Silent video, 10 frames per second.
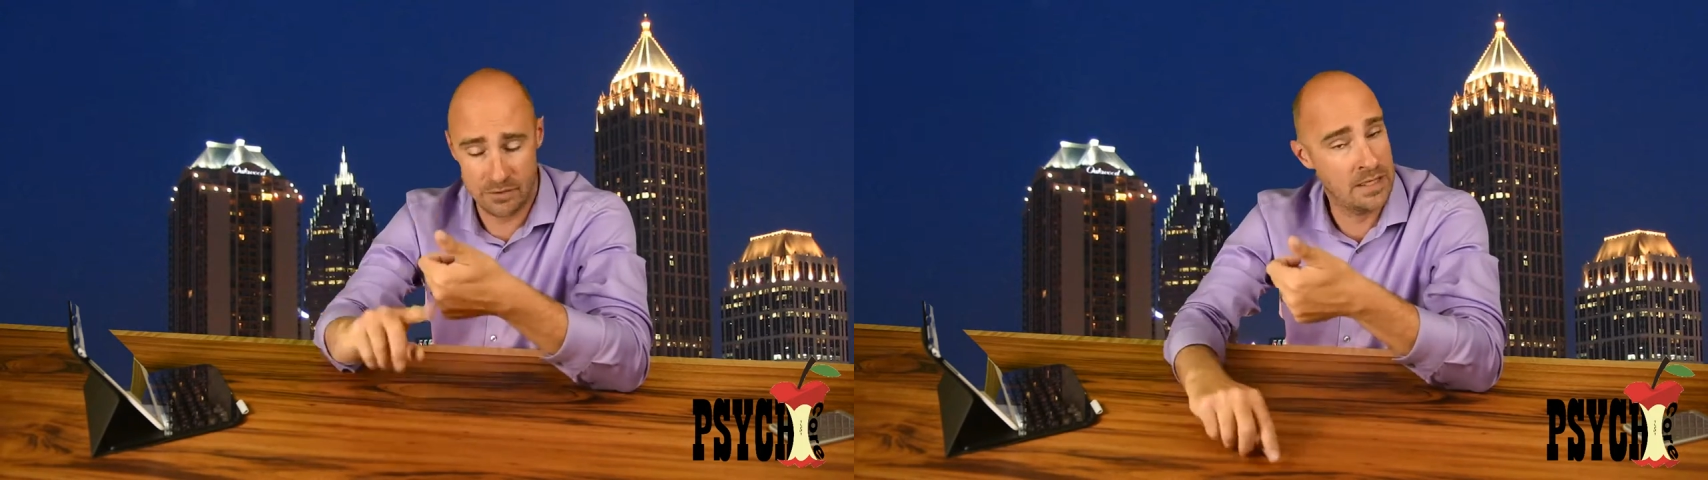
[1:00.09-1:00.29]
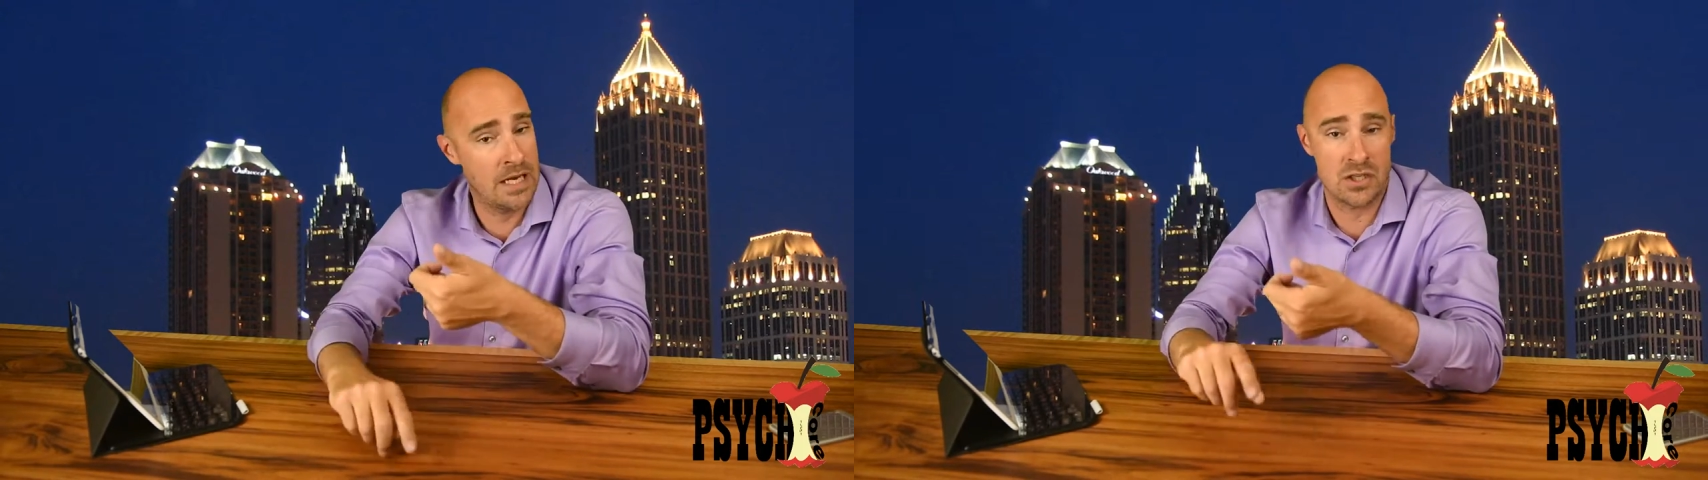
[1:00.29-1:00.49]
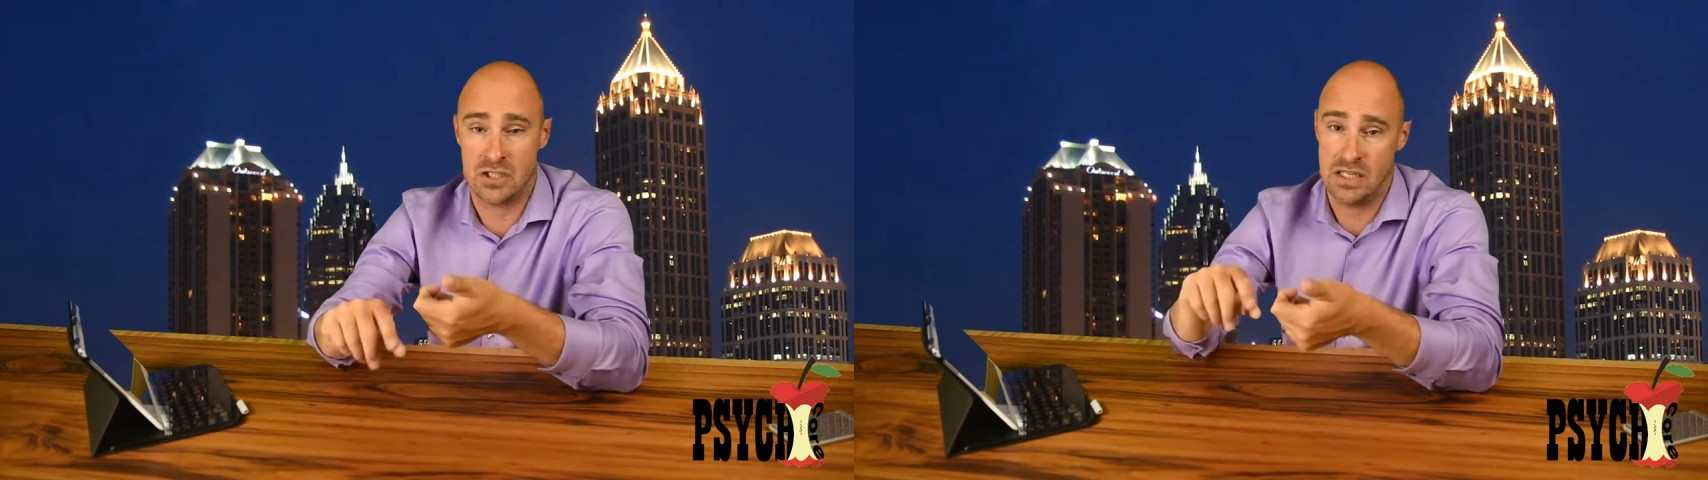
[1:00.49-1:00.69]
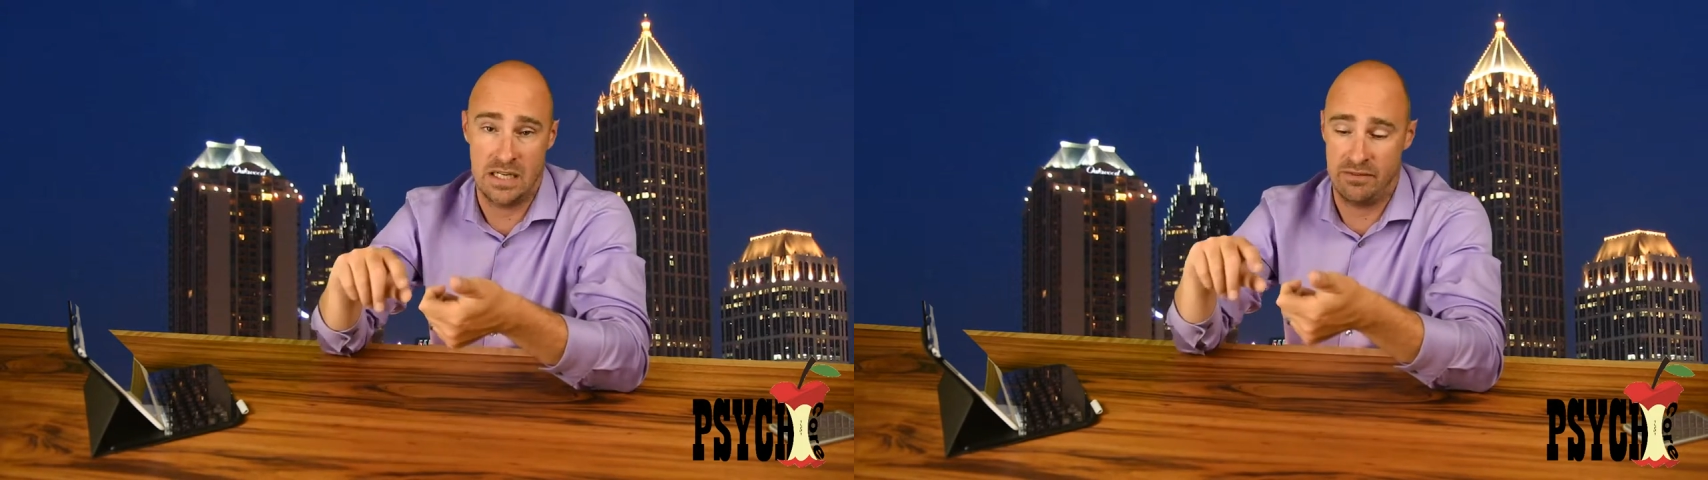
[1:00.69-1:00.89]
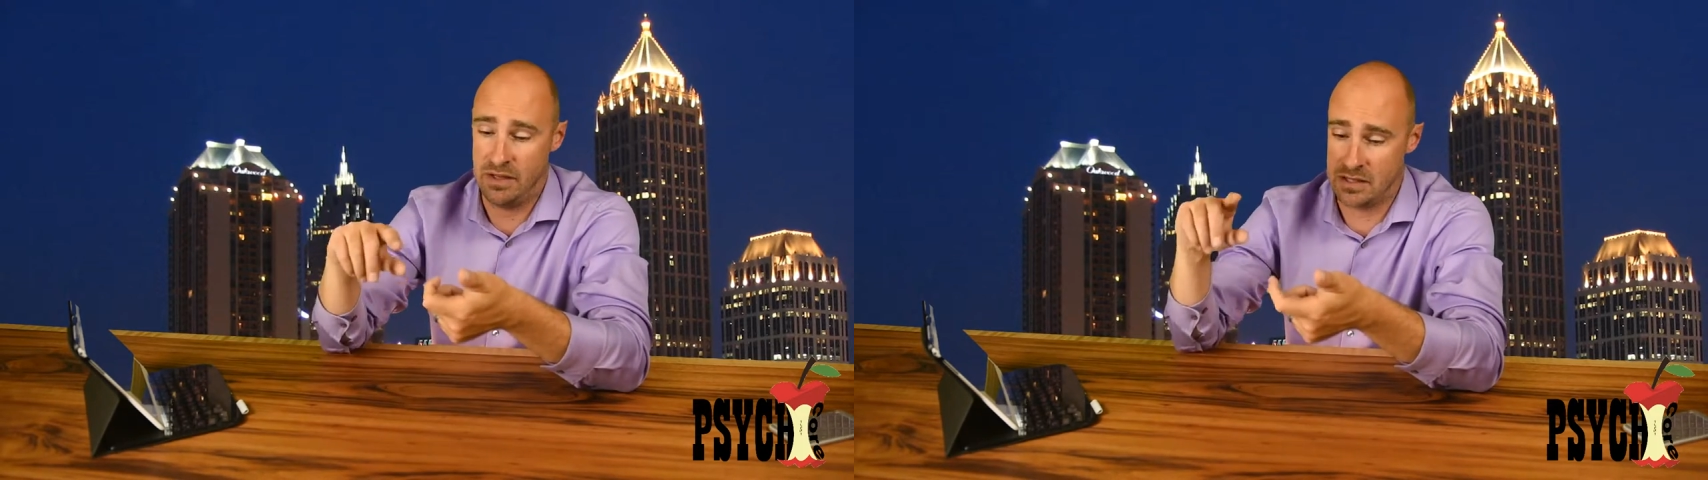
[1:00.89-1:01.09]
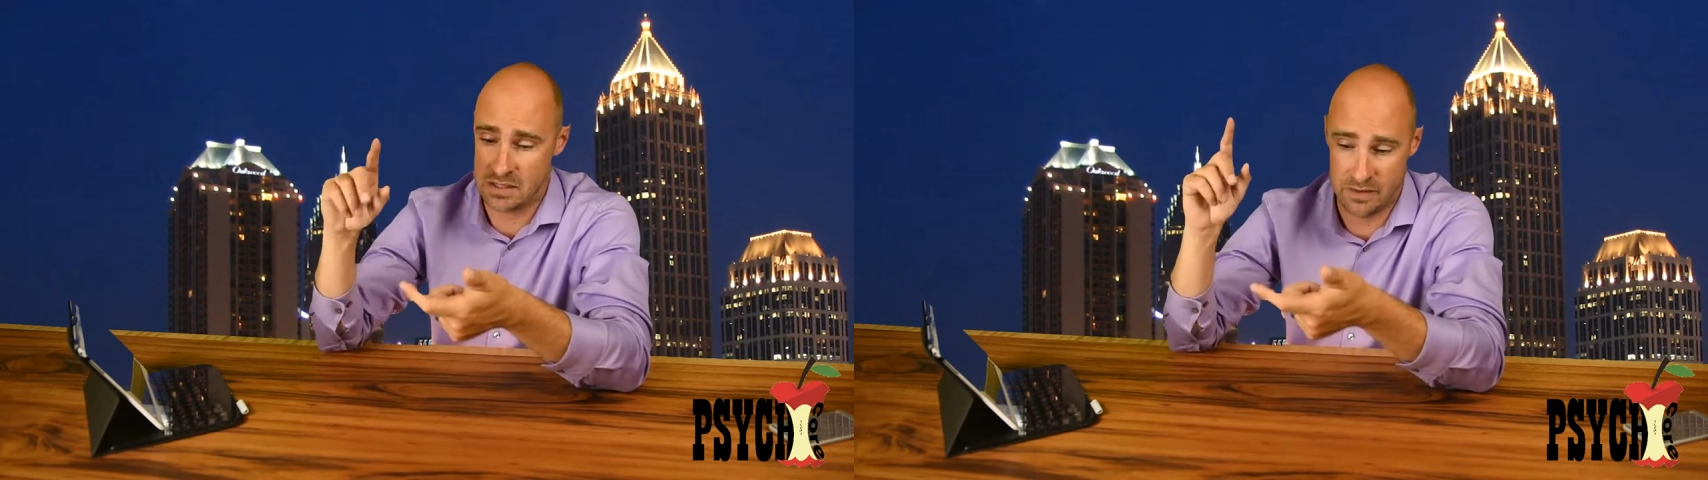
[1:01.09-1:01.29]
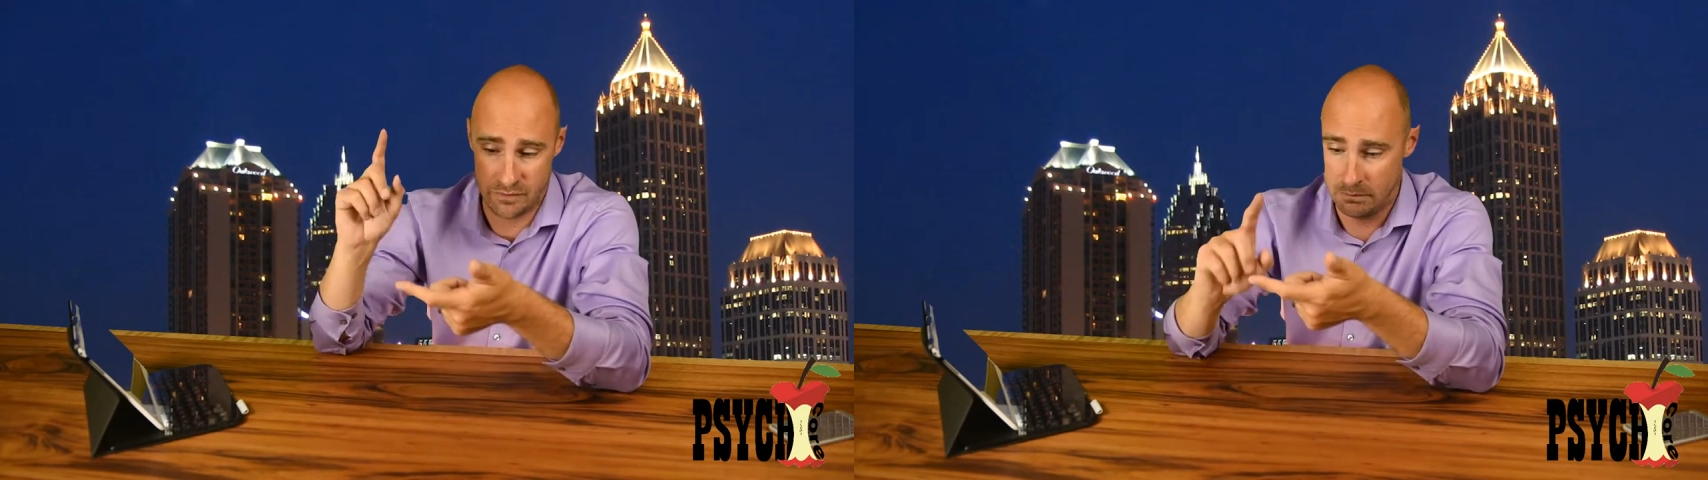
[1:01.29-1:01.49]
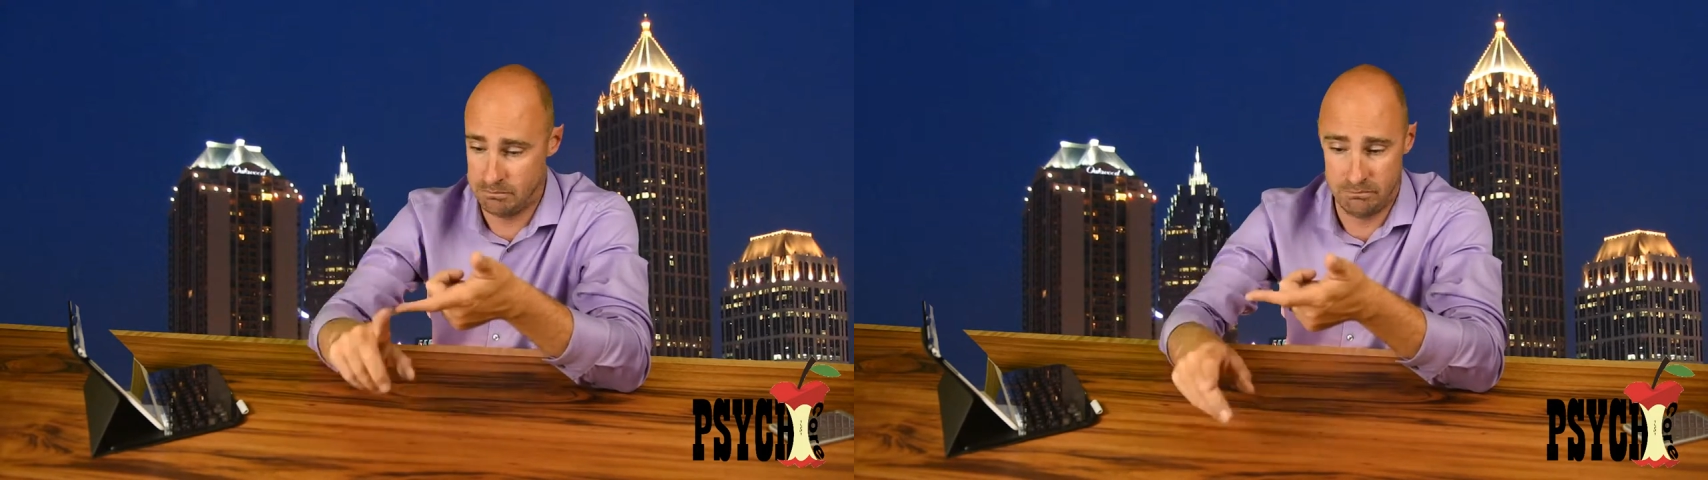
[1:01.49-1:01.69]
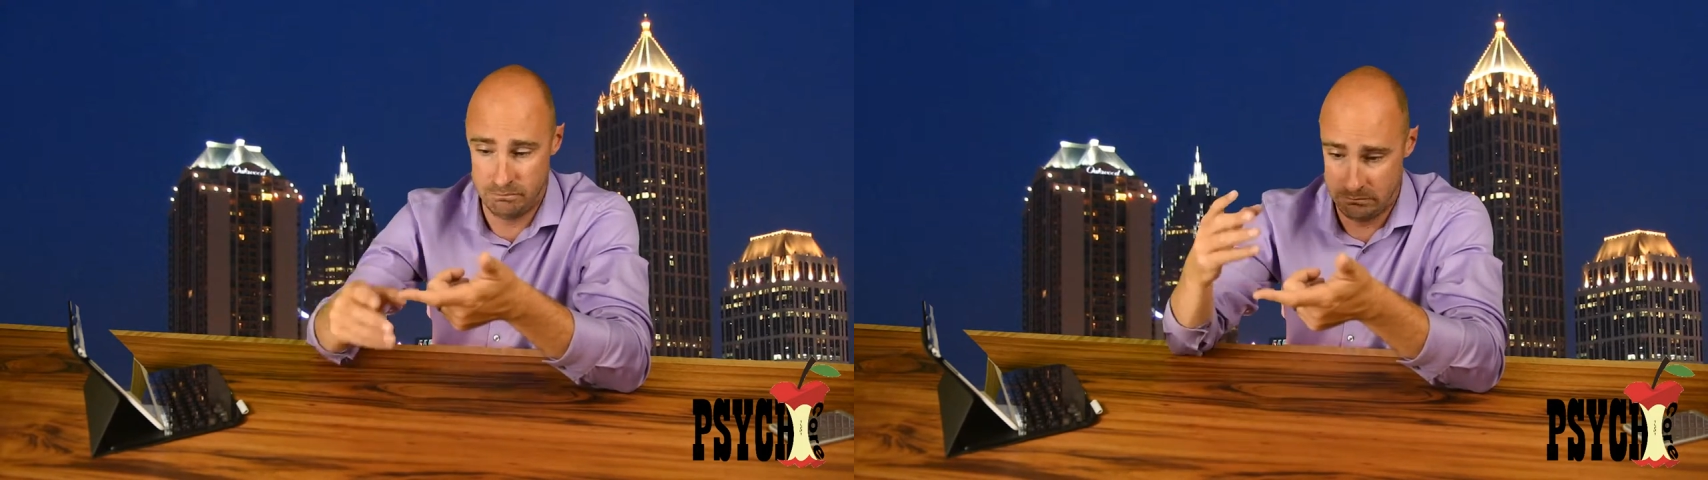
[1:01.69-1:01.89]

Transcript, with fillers: the occasion setting event stuff, the